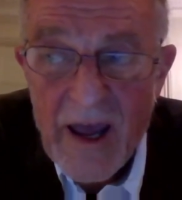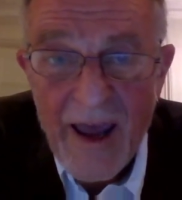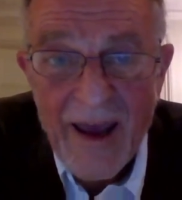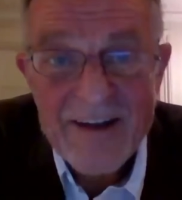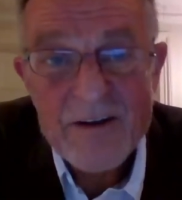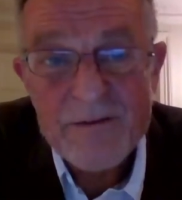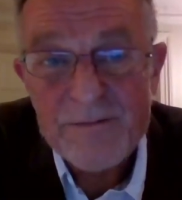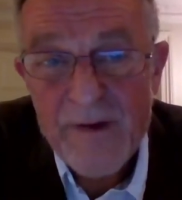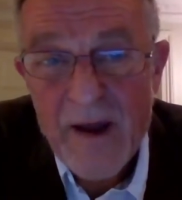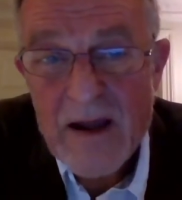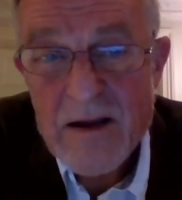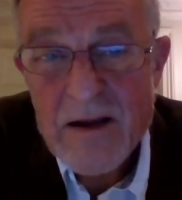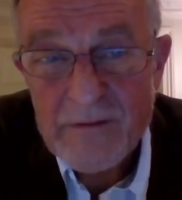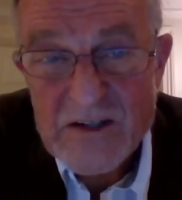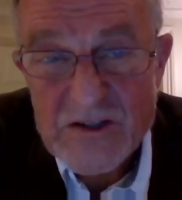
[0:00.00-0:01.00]
and
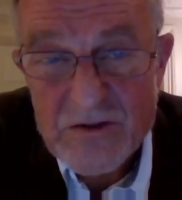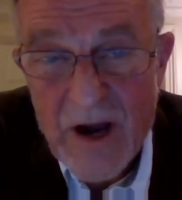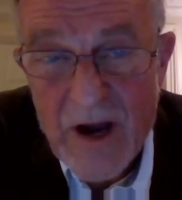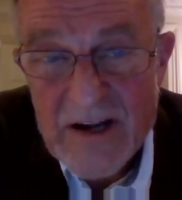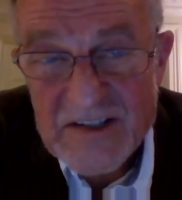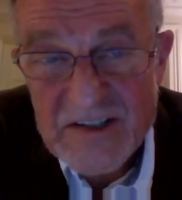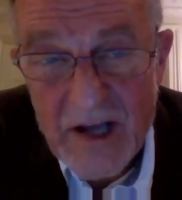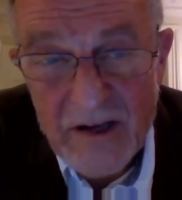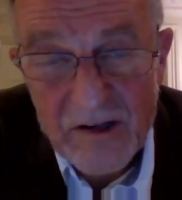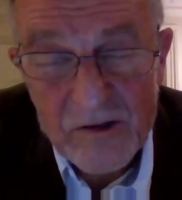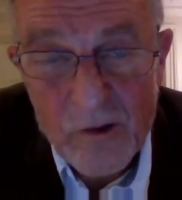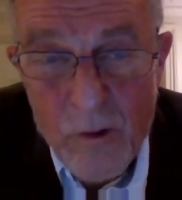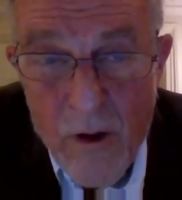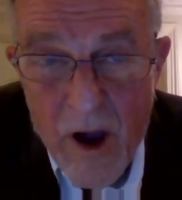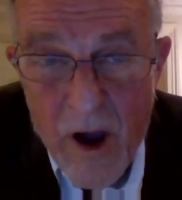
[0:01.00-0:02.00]
defender of Israeli status
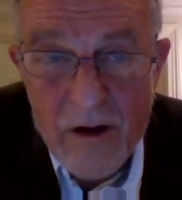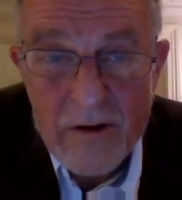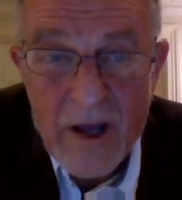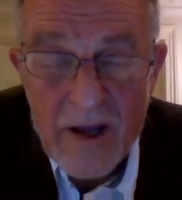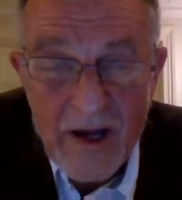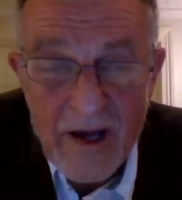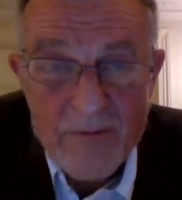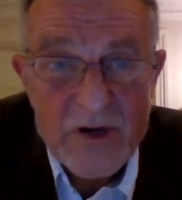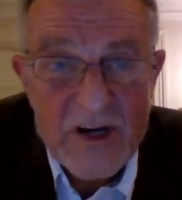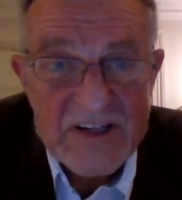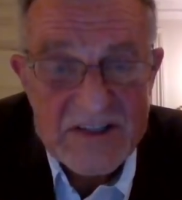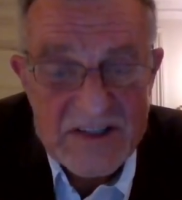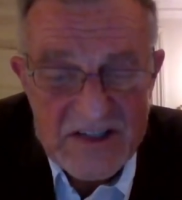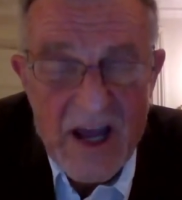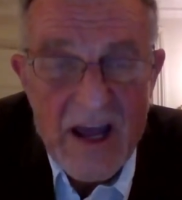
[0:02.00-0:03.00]
quo in
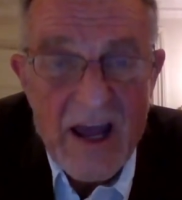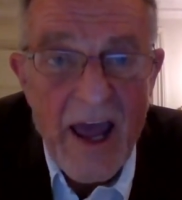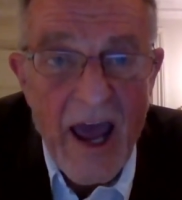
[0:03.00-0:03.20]
prisons,